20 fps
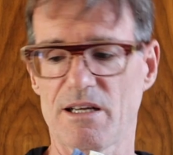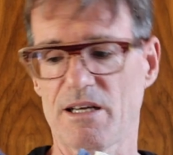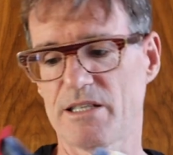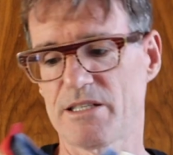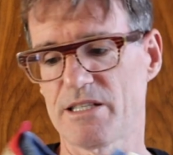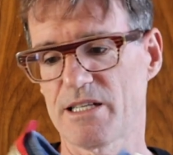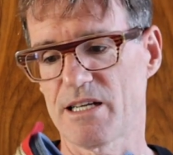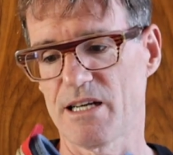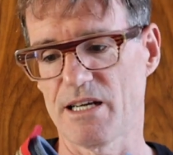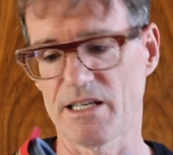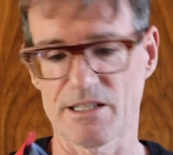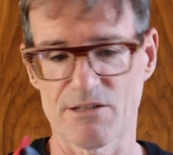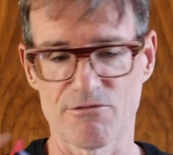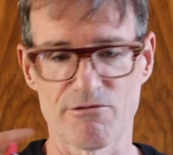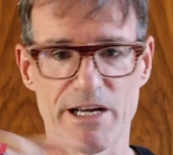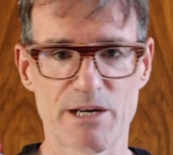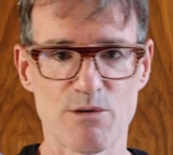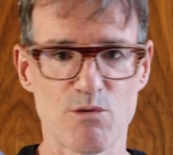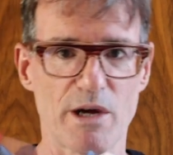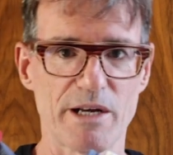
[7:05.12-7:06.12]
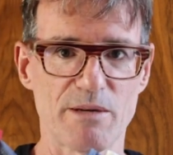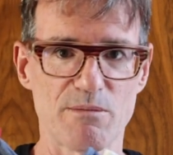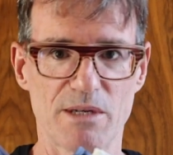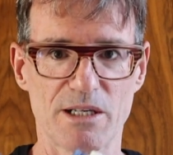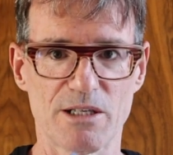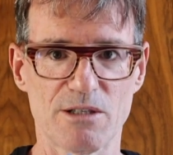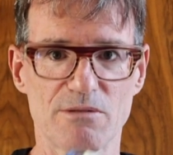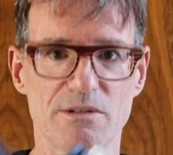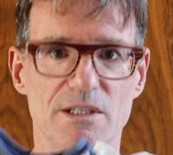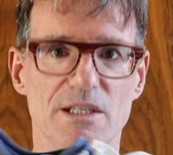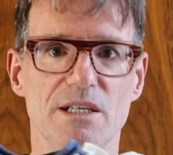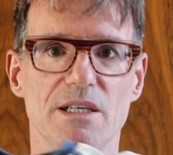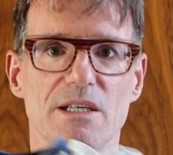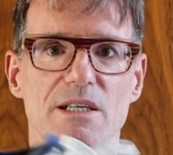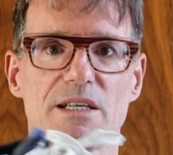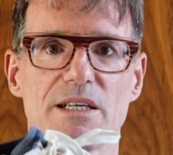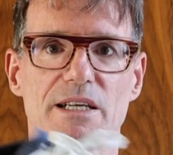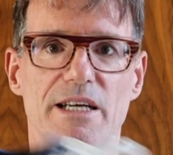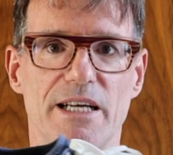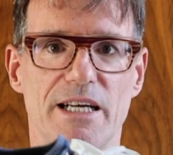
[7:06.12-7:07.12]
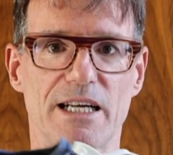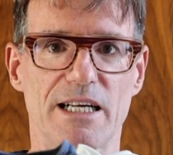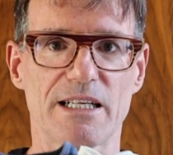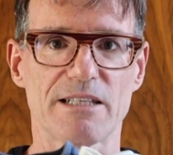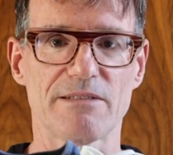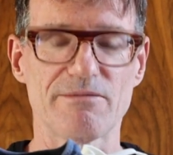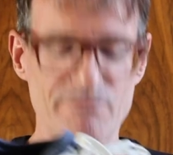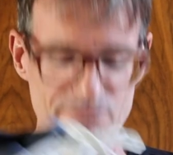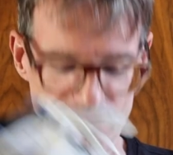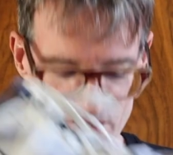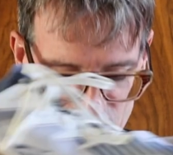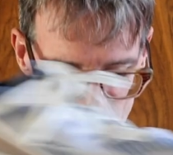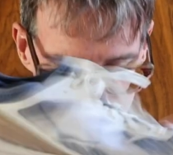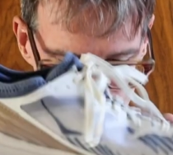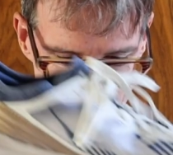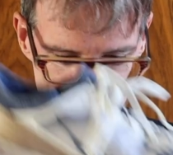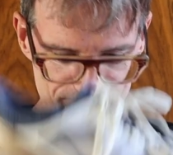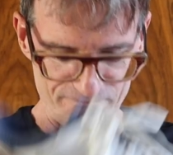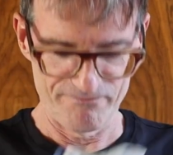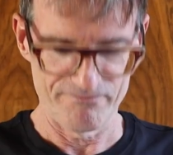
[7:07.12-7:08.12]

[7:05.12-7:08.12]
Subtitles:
I did like the red, white, and blue. So